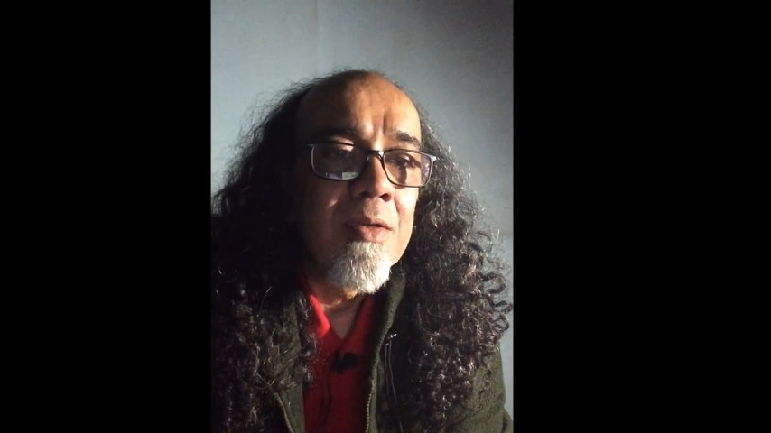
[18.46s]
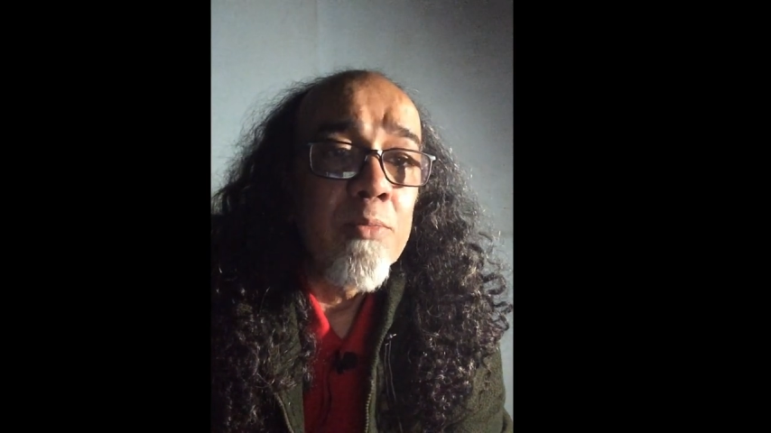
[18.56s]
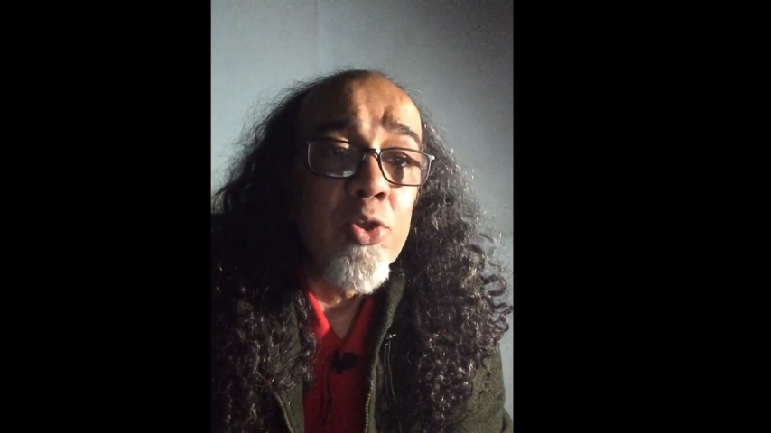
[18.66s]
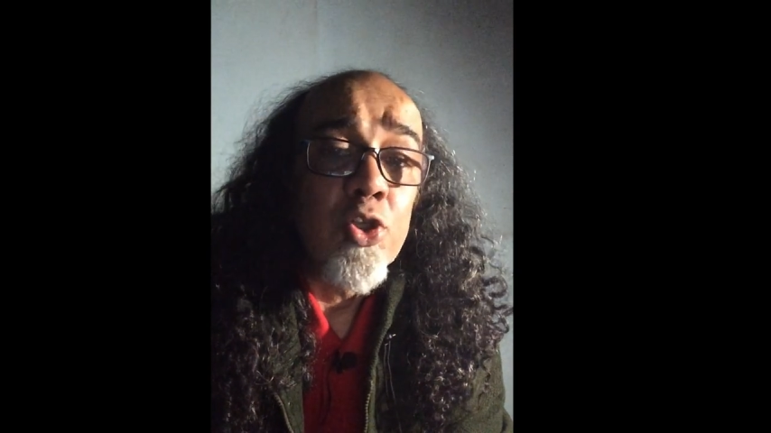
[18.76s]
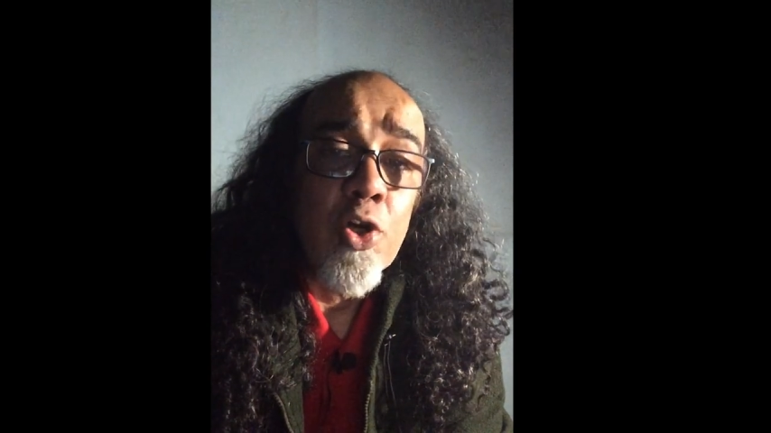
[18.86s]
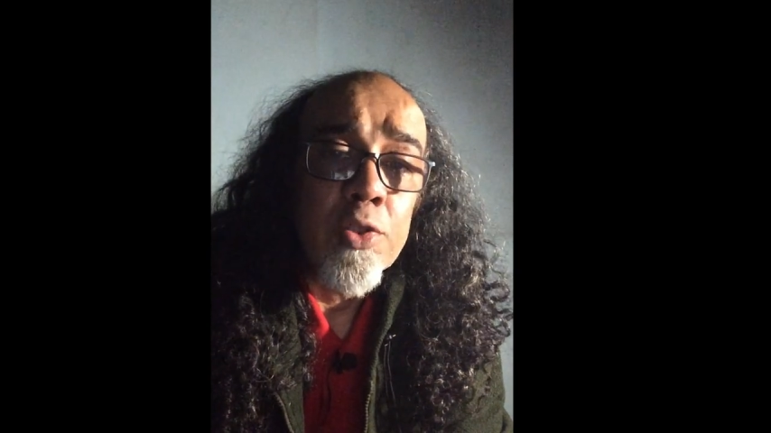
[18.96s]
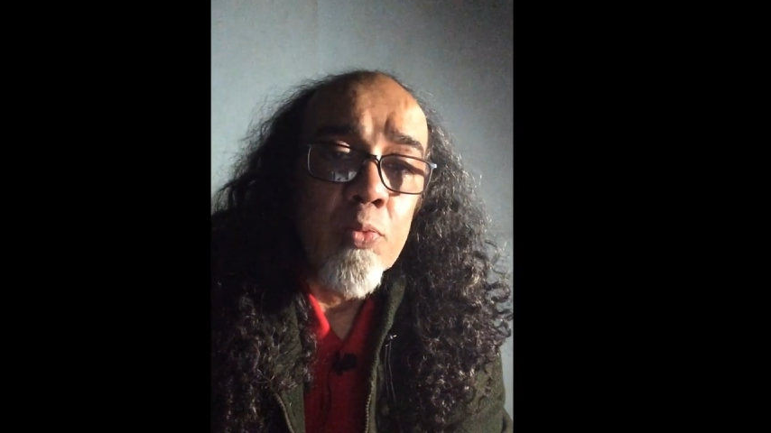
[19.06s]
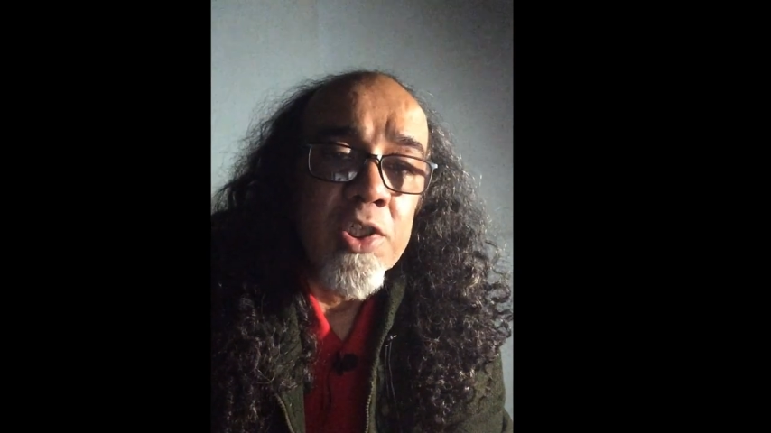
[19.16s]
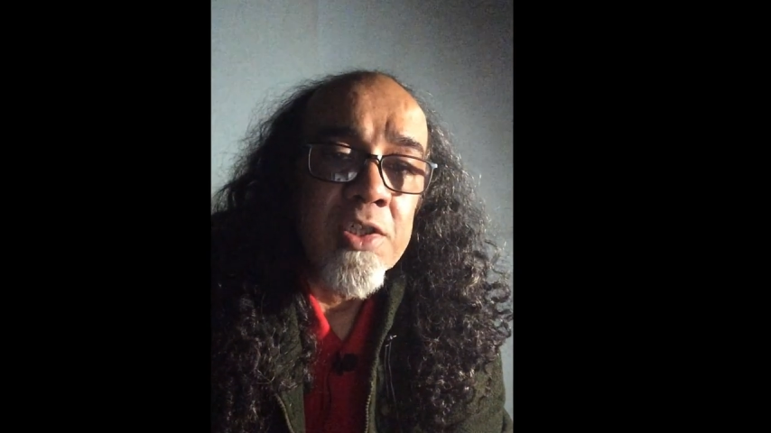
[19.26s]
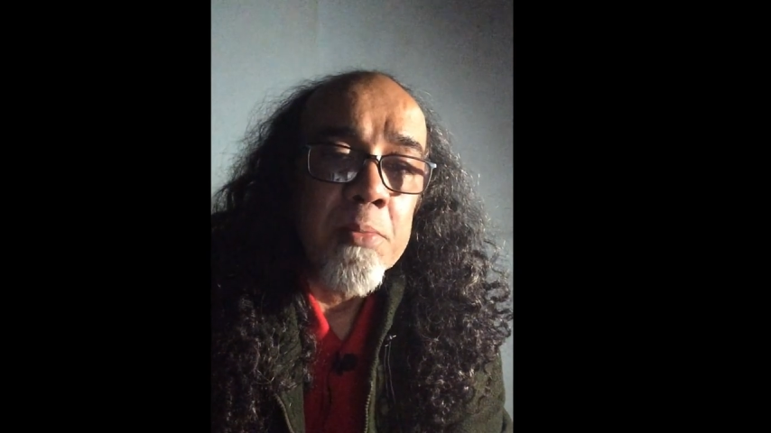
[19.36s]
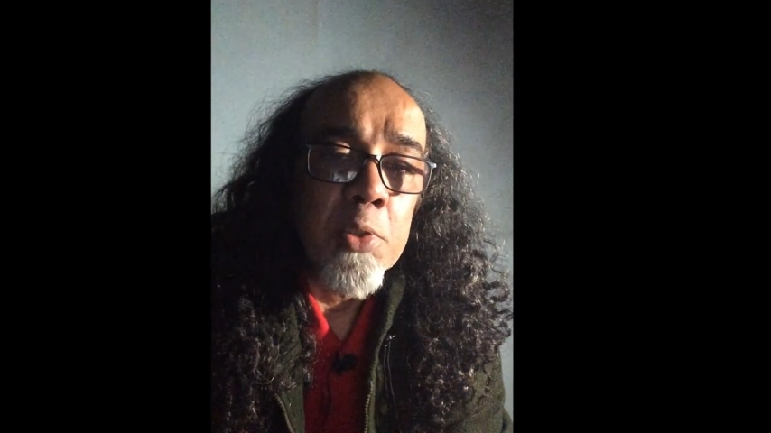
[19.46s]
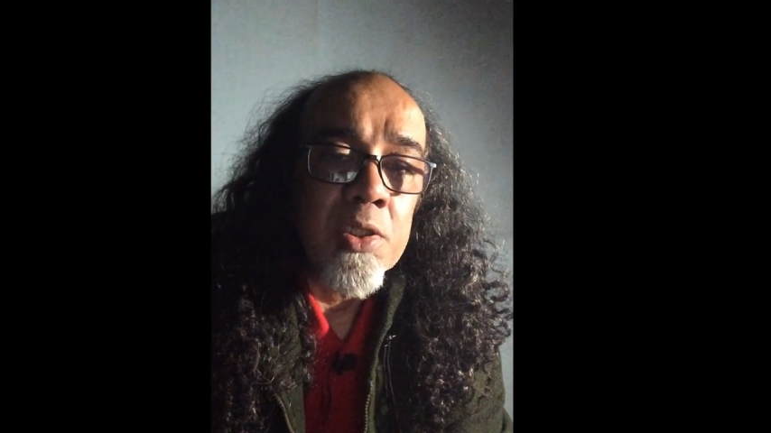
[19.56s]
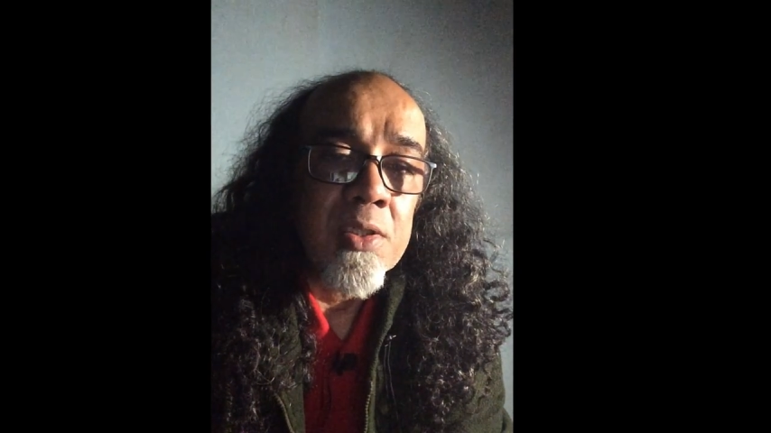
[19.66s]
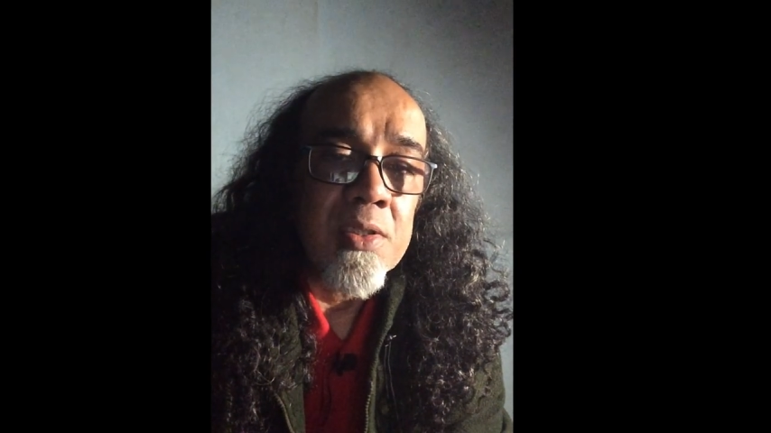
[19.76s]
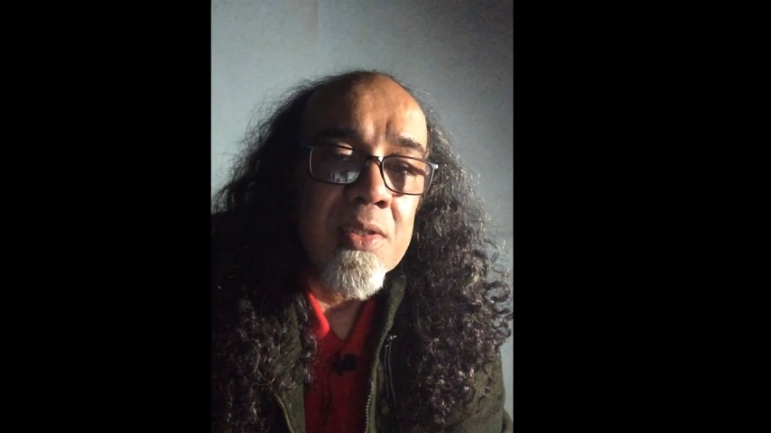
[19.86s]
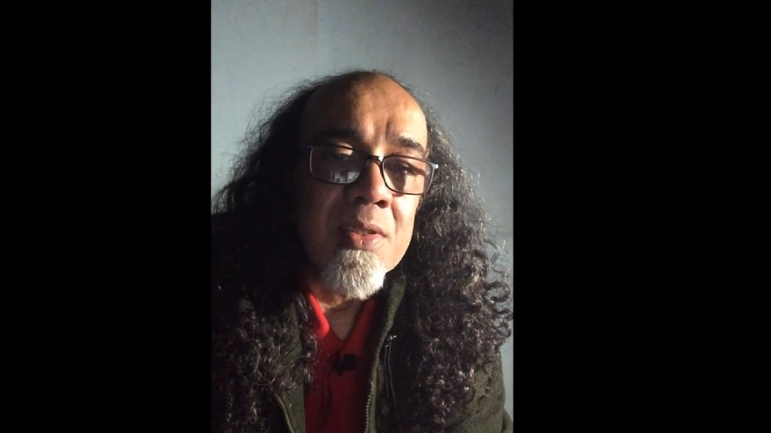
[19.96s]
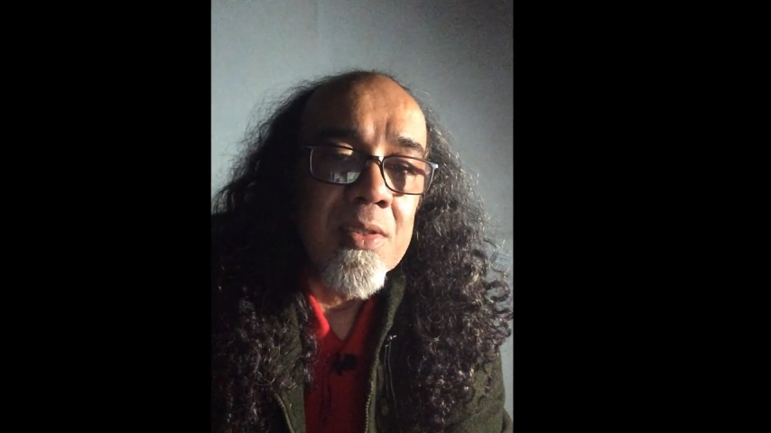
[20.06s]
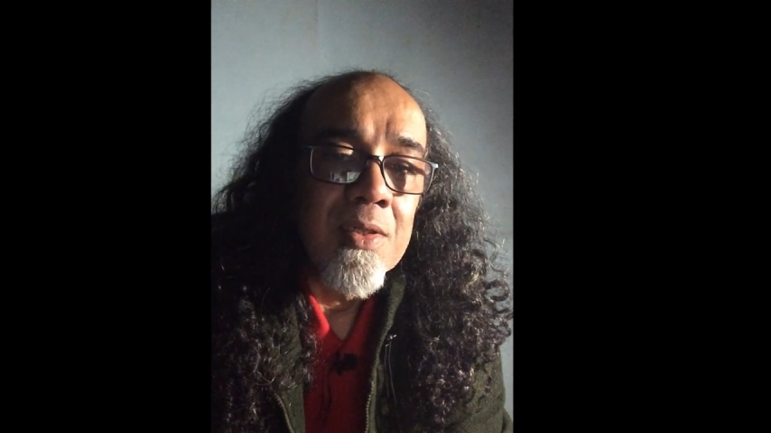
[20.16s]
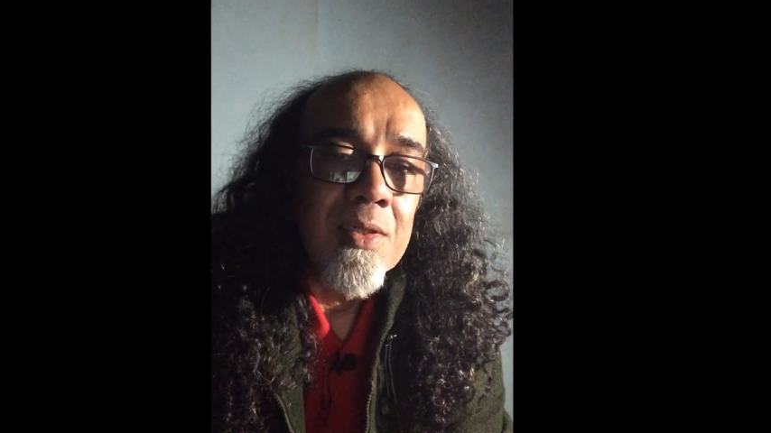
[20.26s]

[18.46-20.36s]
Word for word: put hot water bottles